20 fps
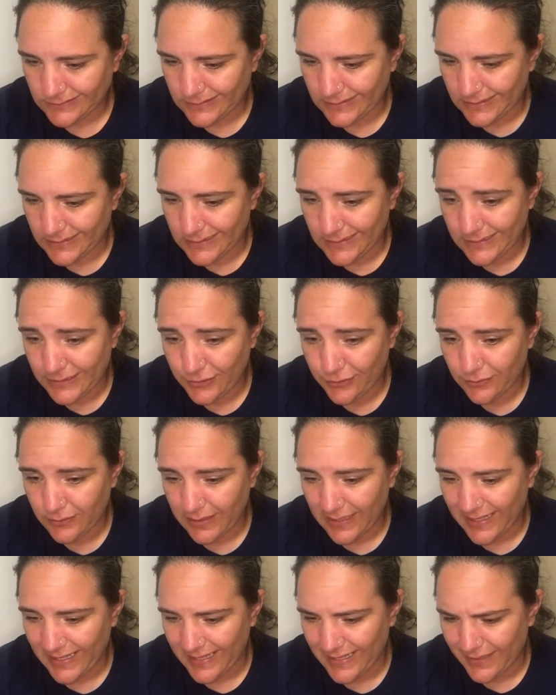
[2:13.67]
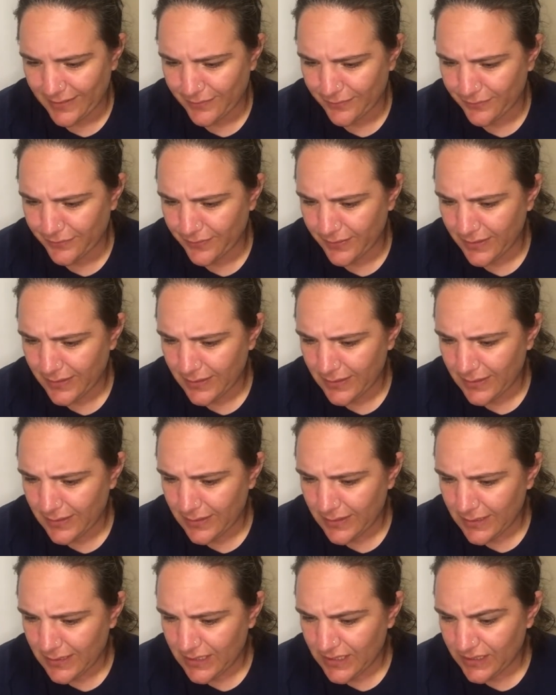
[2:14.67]
And then you have
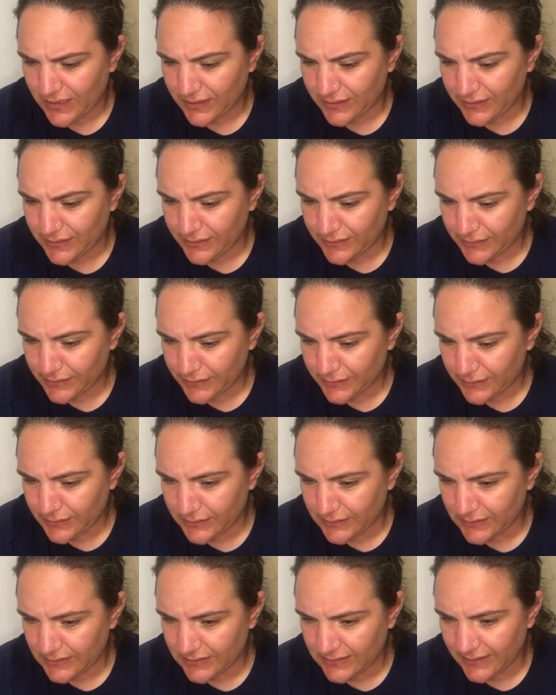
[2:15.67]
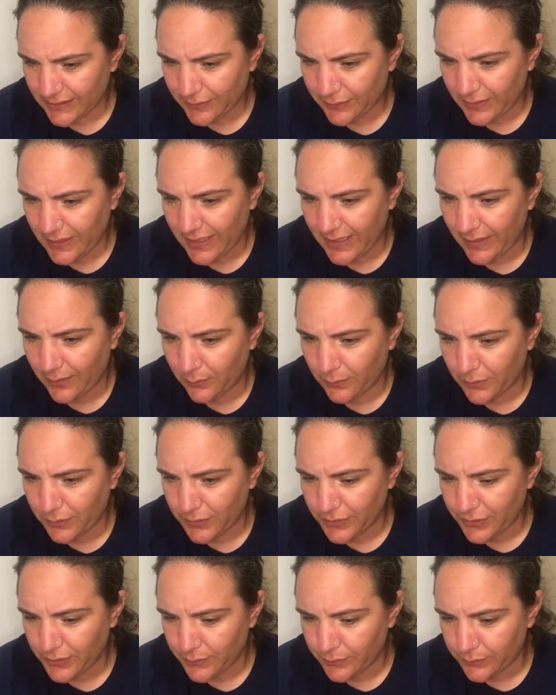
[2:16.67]
uh, letter A. What are
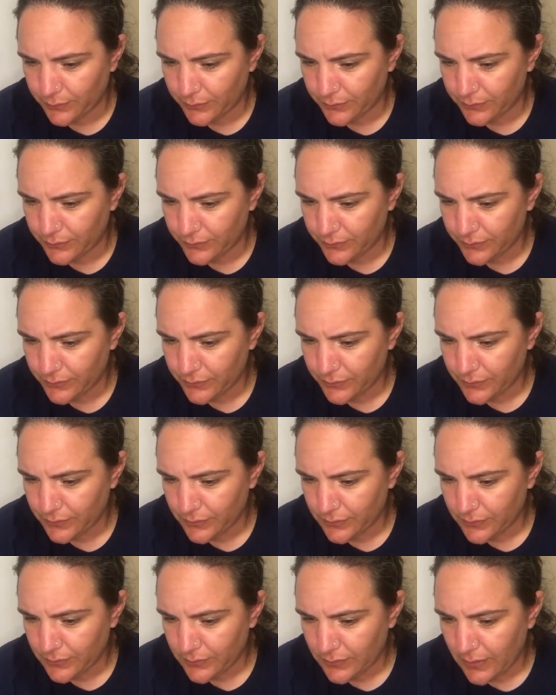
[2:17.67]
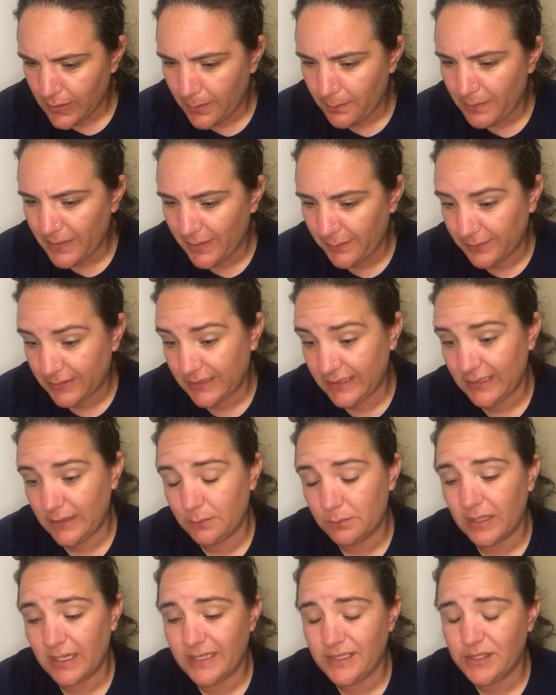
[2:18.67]
you?
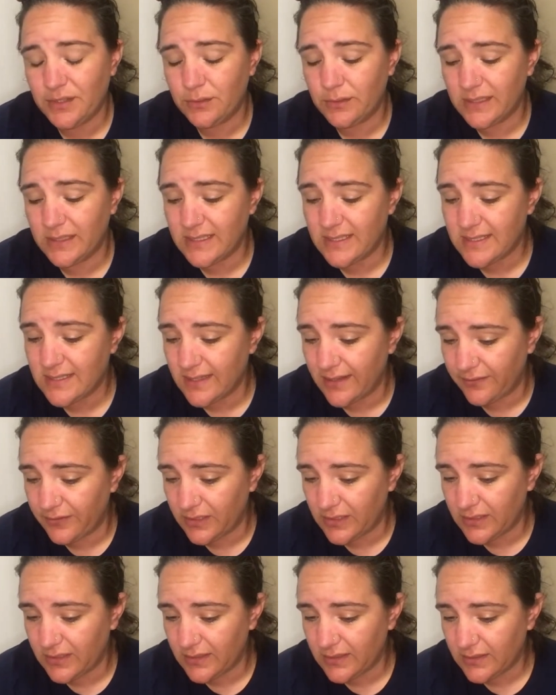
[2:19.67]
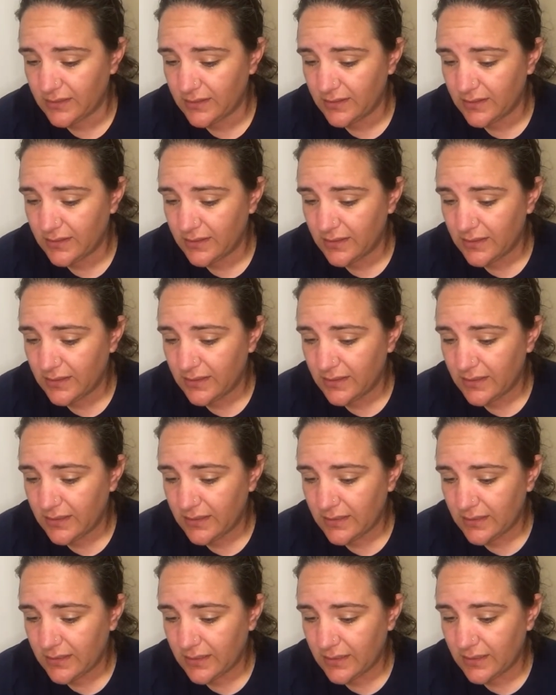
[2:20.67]
Maybelline, buy two, get seven.
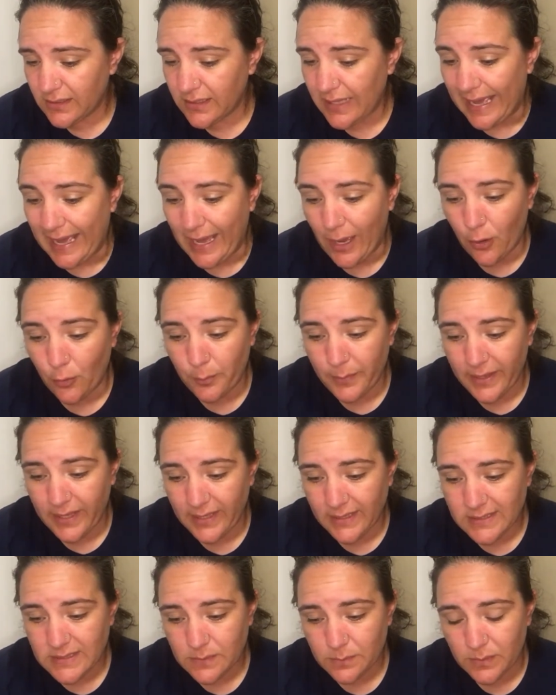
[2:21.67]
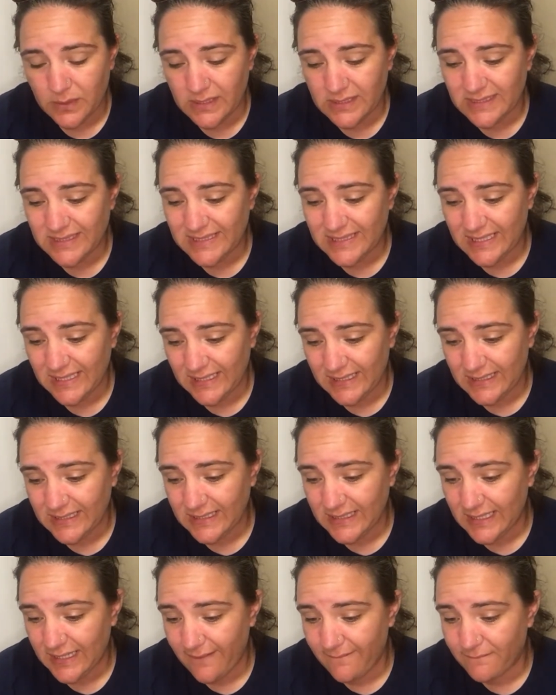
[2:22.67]
Uh, Almay, spend 10,
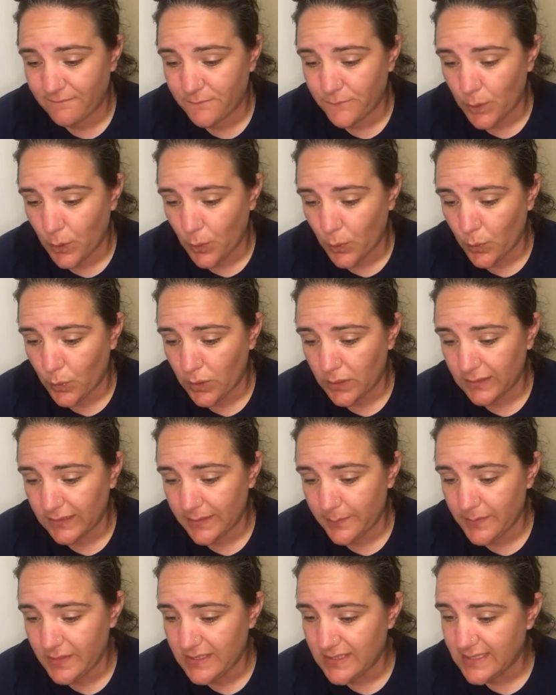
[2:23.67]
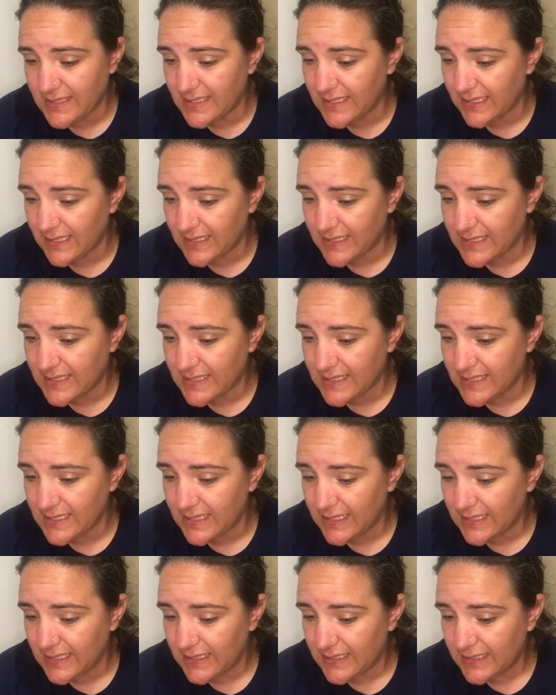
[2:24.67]
get four, limit six.
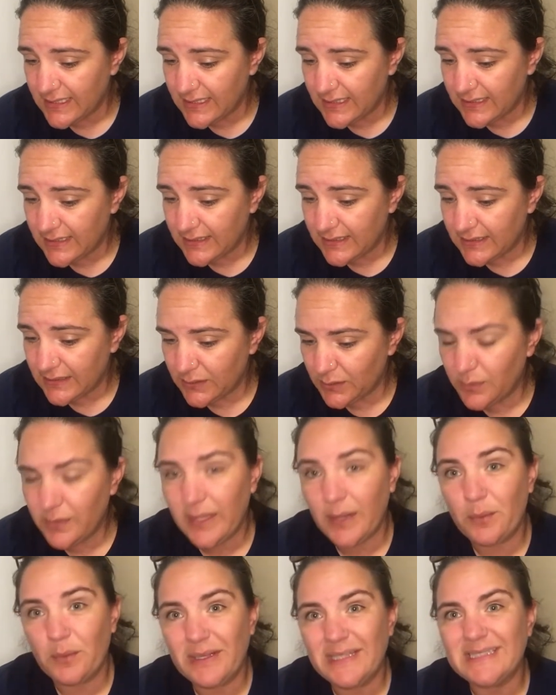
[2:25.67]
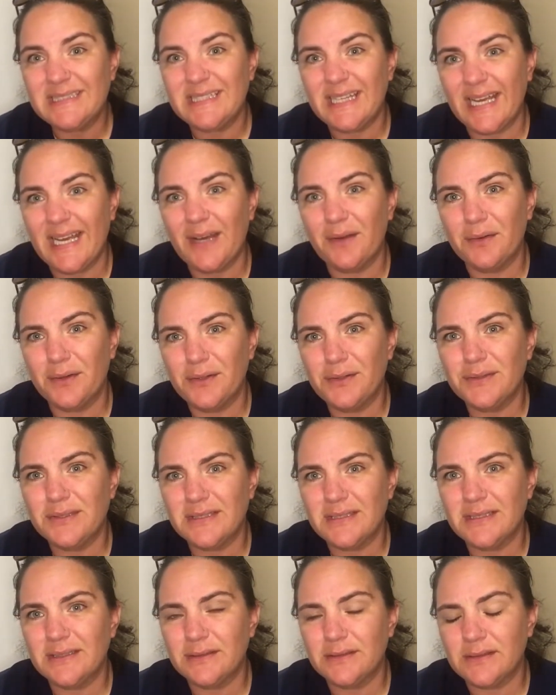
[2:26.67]
Ooh, they went down.
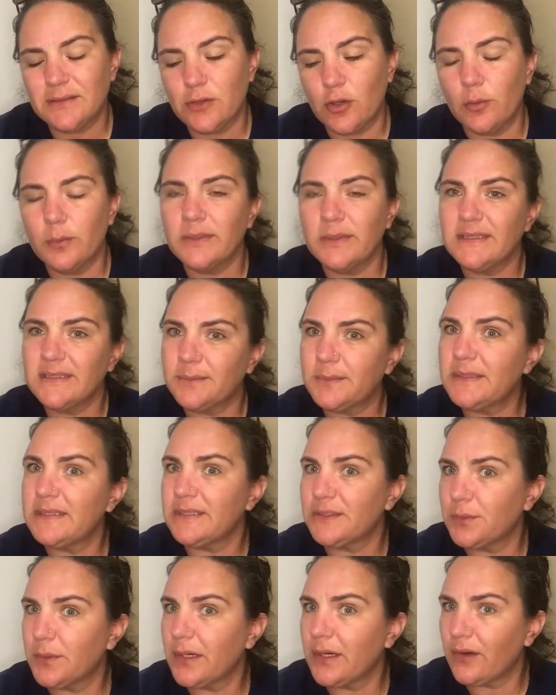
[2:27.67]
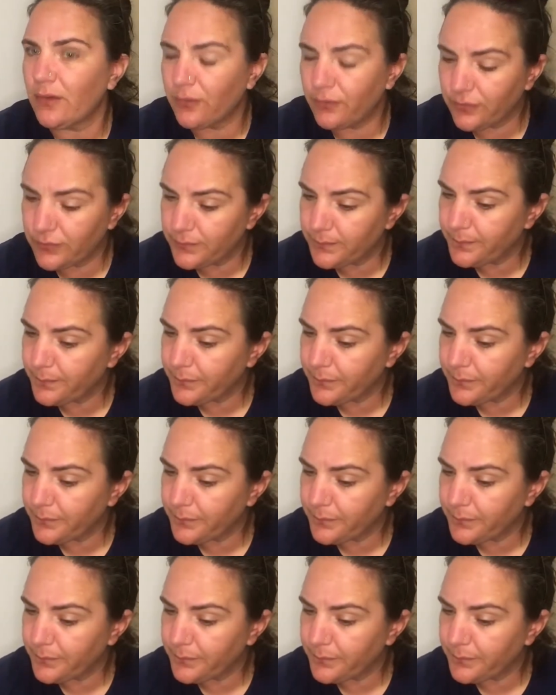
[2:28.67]
It's normally been 12.